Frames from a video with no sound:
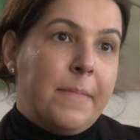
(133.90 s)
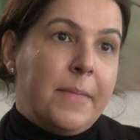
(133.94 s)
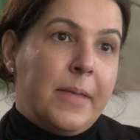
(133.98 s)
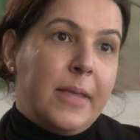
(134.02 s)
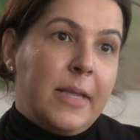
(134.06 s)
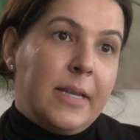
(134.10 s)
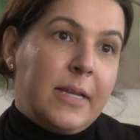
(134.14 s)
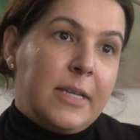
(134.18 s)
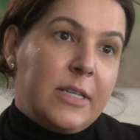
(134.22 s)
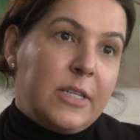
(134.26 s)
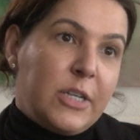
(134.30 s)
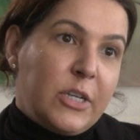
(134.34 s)

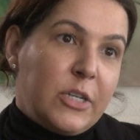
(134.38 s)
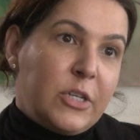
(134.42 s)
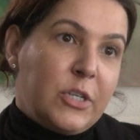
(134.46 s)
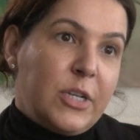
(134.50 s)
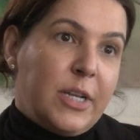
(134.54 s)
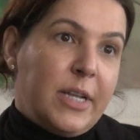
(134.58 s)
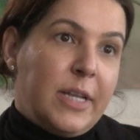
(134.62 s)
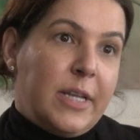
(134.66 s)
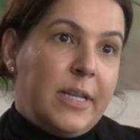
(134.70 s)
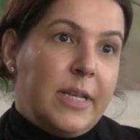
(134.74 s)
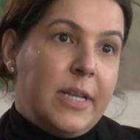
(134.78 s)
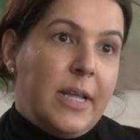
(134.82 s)
In
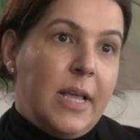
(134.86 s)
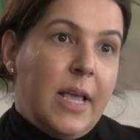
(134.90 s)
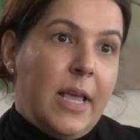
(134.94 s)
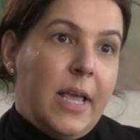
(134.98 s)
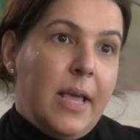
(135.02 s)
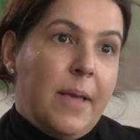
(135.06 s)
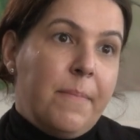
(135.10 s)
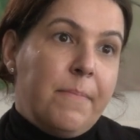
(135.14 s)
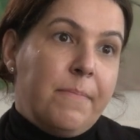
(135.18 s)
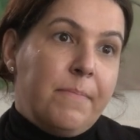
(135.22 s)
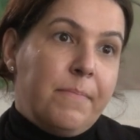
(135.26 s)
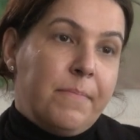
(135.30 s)
addition,
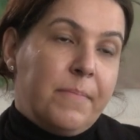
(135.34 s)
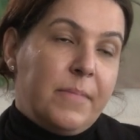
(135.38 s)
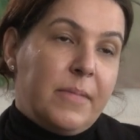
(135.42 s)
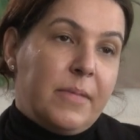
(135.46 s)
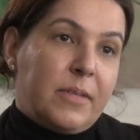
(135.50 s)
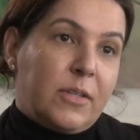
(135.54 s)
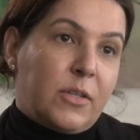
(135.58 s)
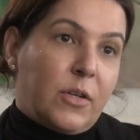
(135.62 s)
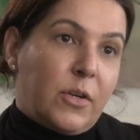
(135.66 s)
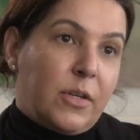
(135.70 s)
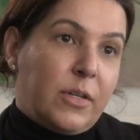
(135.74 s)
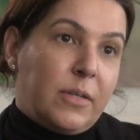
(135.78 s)

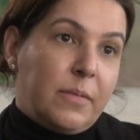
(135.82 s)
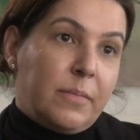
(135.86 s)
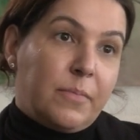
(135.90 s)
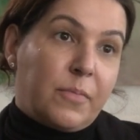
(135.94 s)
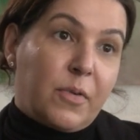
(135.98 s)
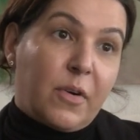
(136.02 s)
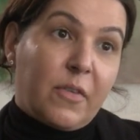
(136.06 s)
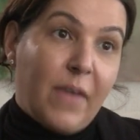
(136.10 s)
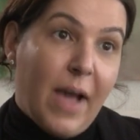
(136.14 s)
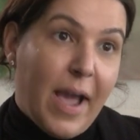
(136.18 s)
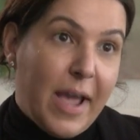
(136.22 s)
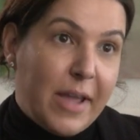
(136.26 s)
certain
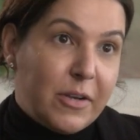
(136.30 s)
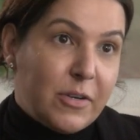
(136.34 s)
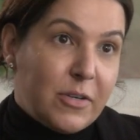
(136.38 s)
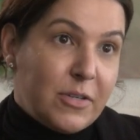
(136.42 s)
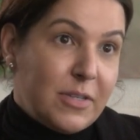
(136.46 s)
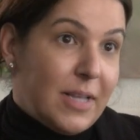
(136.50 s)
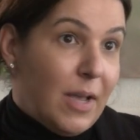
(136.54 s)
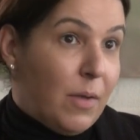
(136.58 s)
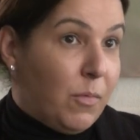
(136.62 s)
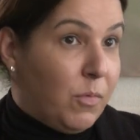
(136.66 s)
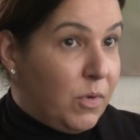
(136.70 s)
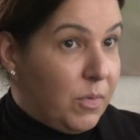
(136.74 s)

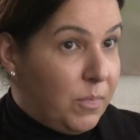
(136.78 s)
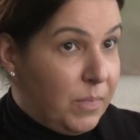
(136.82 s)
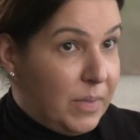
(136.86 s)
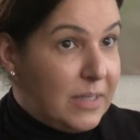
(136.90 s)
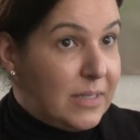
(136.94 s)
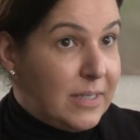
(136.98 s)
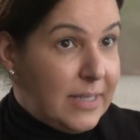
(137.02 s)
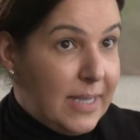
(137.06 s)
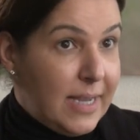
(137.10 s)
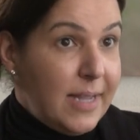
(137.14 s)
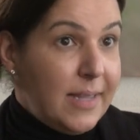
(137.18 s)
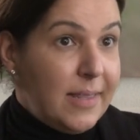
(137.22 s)
providers that will be
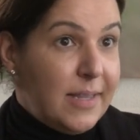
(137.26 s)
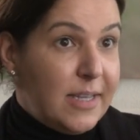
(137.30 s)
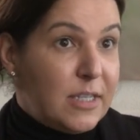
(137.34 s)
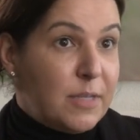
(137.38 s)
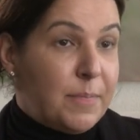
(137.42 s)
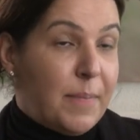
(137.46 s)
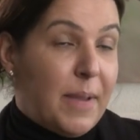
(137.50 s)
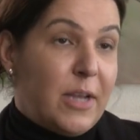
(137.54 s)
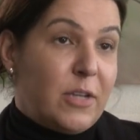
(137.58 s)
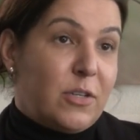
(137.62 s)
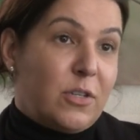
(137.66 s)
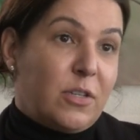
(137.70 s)
seeing these
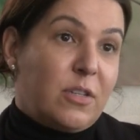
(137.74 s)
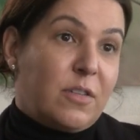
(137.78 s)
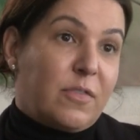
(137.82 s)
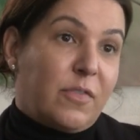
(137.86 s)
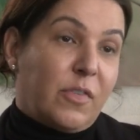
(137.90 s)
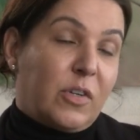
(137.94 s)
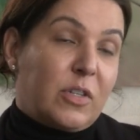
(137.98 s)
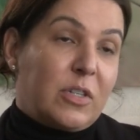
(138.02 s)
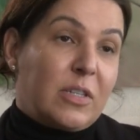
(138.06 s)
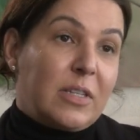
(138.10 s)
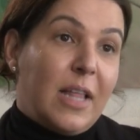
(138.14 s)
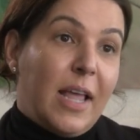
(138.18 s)
patients
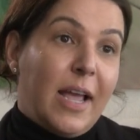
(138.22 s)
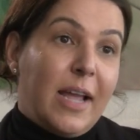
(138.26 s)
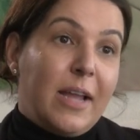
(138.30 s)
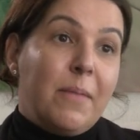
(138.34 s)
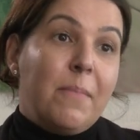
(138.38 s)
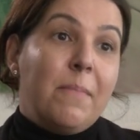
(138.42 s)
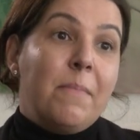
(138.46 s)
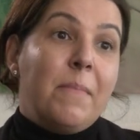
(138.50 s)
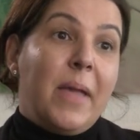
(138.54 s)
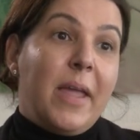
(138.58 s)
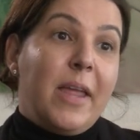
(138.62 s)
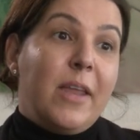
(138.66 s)
first
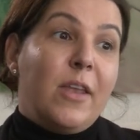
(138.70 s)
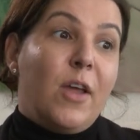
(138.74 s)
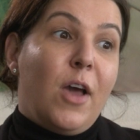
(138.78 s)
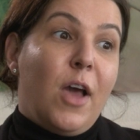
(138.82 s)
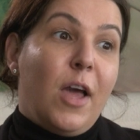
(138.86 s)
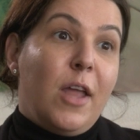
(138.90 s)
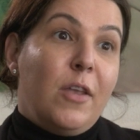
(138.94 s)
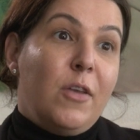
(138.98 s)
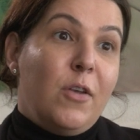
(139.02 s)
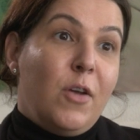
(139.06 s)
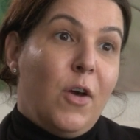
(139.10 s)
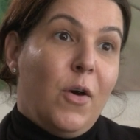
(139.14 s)
line may
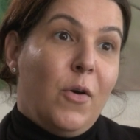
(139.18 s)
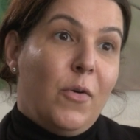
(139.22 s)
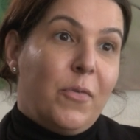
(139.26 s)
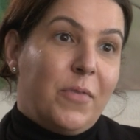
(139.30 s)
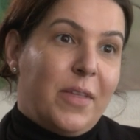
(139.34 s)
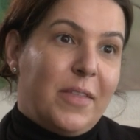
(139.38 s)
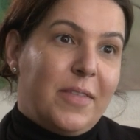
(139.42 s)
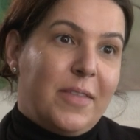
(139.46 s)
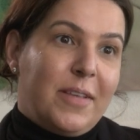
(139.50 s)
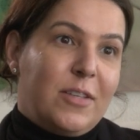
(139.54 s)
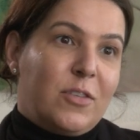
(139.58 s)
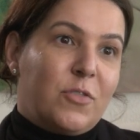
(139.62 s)
not know
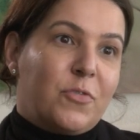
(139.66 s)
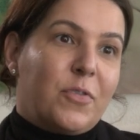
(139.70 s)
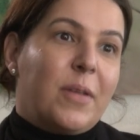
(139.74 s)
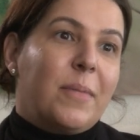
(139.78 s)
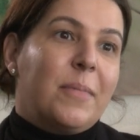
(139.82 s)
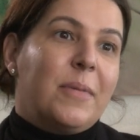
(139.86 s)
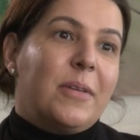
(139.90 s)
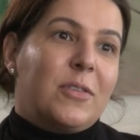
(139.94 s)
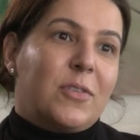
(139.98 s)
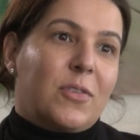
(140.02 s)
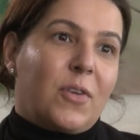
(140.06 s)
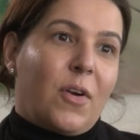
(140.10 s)
that these
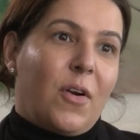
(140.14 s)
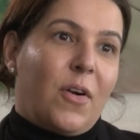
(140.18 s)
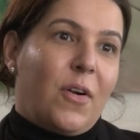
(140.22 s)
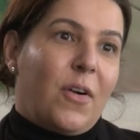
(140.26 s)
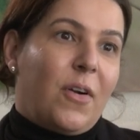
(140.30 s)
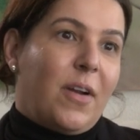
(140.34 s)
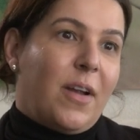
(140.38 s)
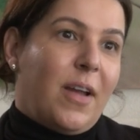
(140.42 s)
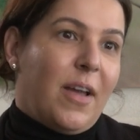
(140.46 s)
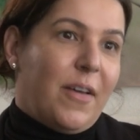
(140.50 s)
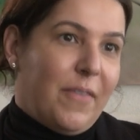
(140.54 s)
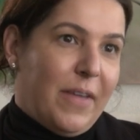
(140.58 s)
treatments
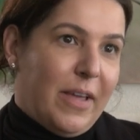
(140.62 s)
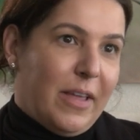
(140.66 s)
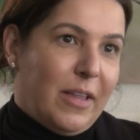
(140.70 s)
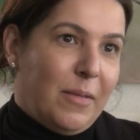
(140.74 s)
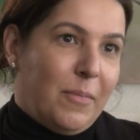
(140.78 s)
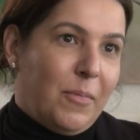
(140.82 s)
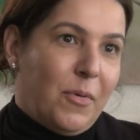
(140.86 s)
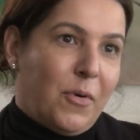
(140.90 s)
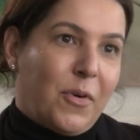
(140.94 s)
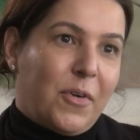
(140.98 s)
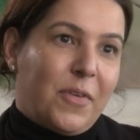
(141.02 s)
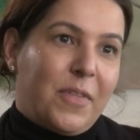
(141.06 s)
are
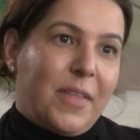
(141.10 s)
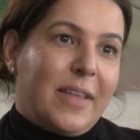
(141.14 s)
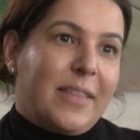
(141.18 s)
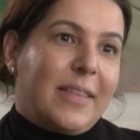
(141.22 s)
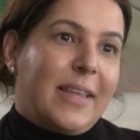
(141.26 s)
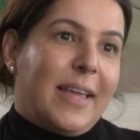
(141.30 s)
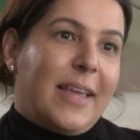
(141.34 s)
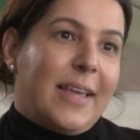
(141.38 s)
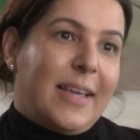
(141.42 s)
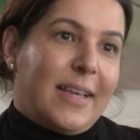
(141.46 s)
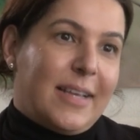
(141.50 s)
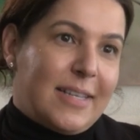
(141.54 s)
available or that
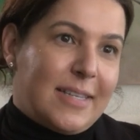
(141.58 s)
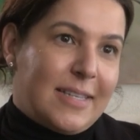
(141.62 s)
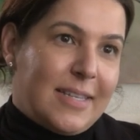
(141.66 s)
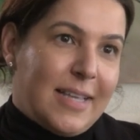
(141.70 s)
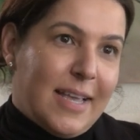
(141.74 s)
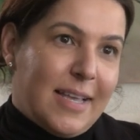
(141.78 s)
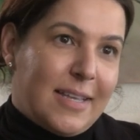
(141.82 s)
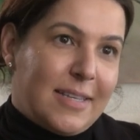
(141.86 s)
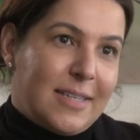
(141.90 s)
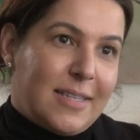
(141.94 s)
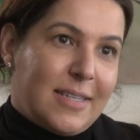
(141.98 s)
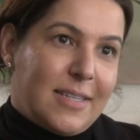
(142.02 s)
they
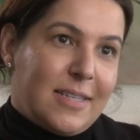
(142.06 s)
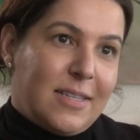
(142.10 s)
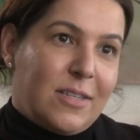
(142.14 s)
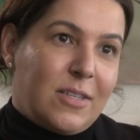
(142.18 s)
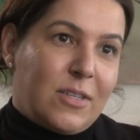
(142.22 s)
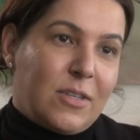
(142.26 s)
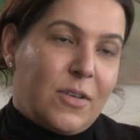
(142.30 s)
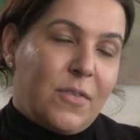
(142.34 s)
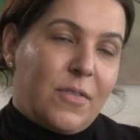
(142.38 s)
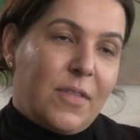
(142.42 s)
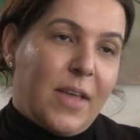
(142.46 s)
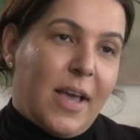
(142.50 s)
exist, and
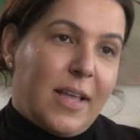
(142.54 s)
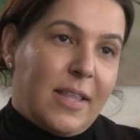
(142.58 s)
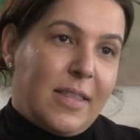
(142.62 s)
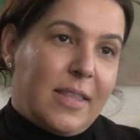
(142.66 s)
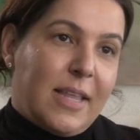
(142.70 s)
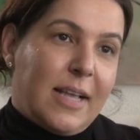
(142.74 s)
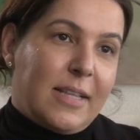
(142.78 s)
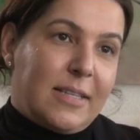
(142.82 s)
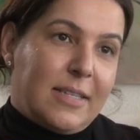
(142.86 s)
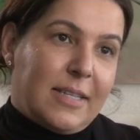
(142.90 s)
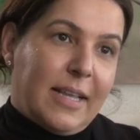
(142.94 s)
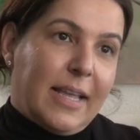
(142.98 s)
so
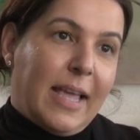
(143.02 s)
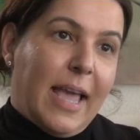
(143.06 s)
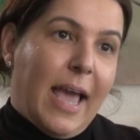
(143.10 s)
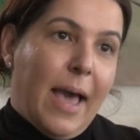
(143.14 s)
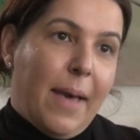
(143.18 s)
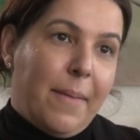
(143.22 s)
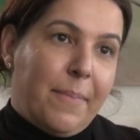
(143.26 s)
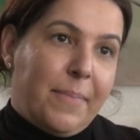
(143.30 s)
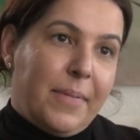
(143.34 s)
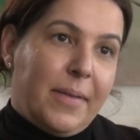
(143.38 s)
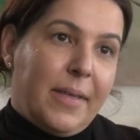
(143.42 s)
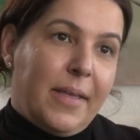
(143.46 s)
that's a
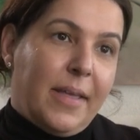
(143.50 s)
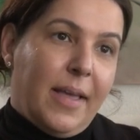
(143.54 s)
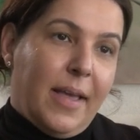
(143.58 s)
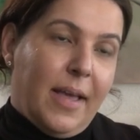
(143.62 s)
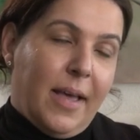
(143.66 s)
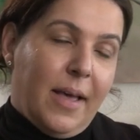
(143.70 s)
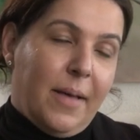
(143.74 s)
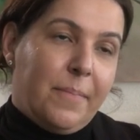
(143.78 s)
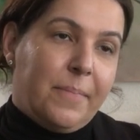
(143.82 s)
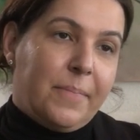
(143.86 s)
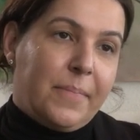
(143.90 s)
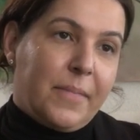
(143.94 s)
gap
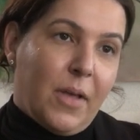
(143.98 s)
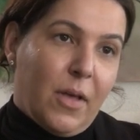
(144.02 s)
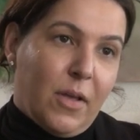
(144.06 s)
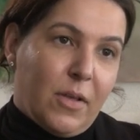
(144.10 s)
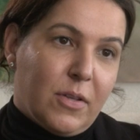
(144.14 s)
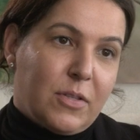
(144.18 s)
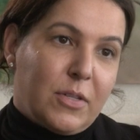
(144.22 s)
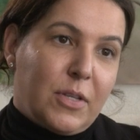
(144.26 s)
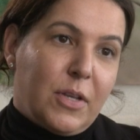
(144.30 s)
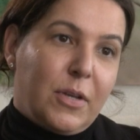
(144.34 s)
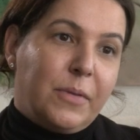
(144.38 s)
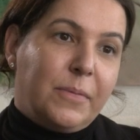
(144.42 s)

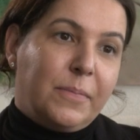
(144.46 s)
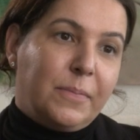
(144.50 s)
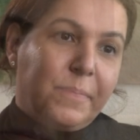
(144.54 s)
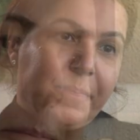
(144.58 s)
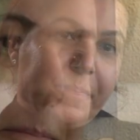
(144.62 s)
also.